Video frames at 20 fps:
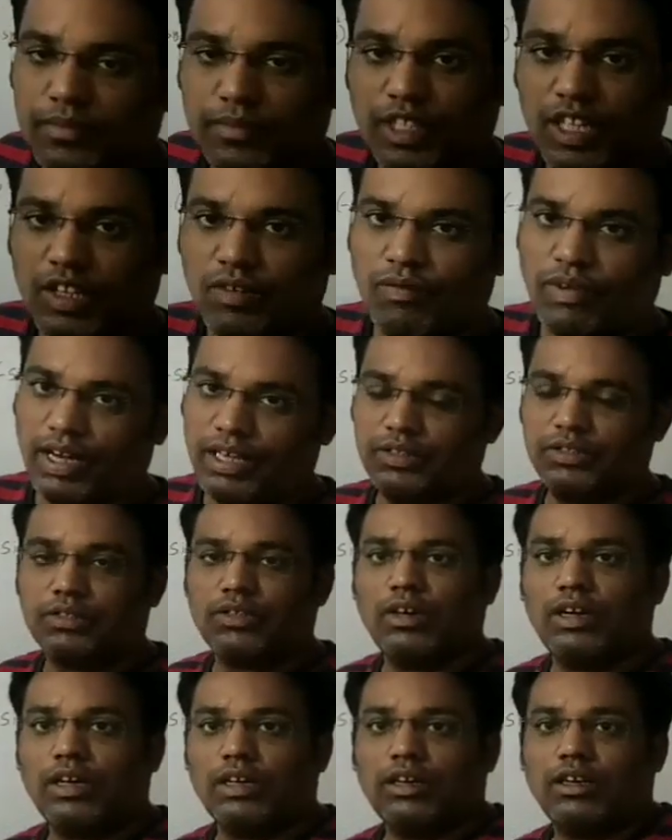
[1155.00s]
Y
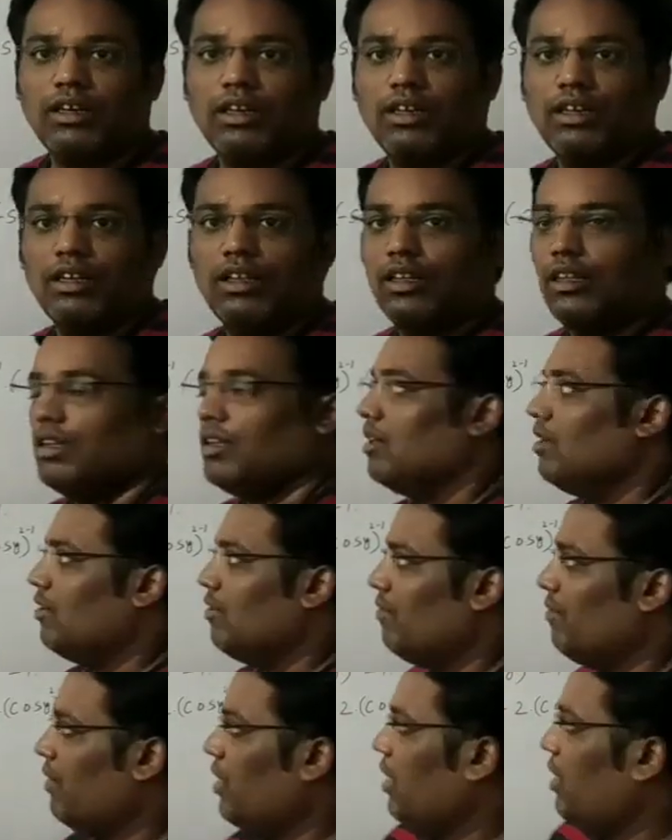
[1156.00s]
square.
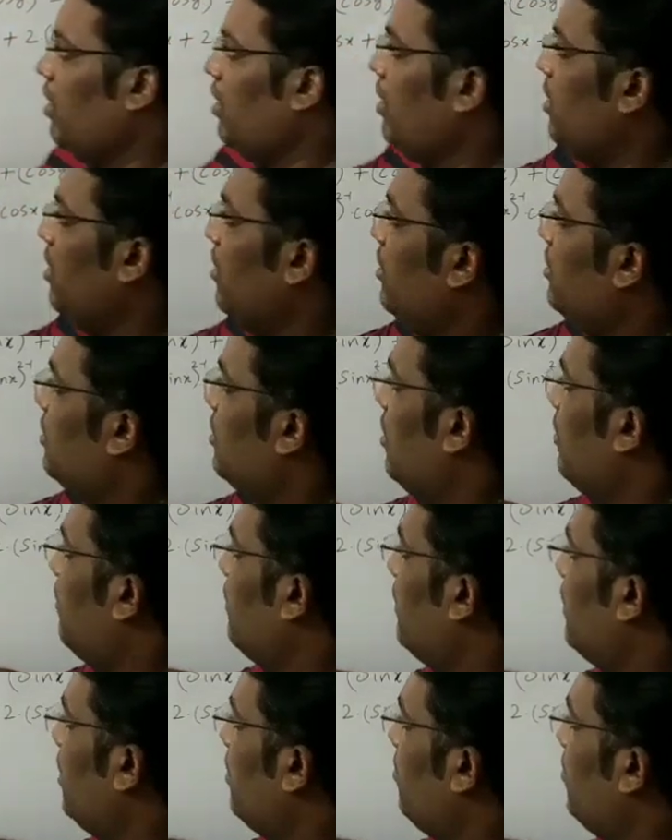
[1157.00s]
Y is a
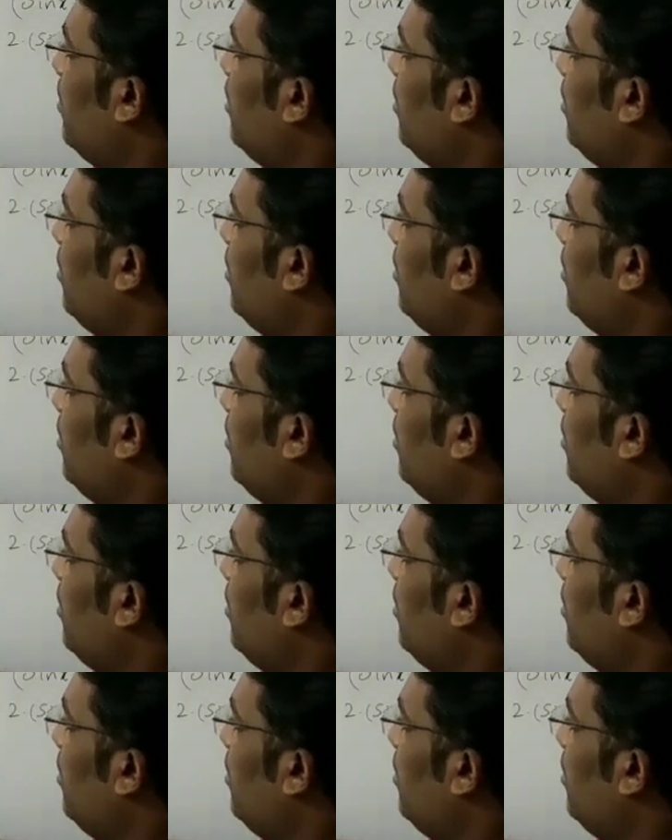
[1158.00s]
variable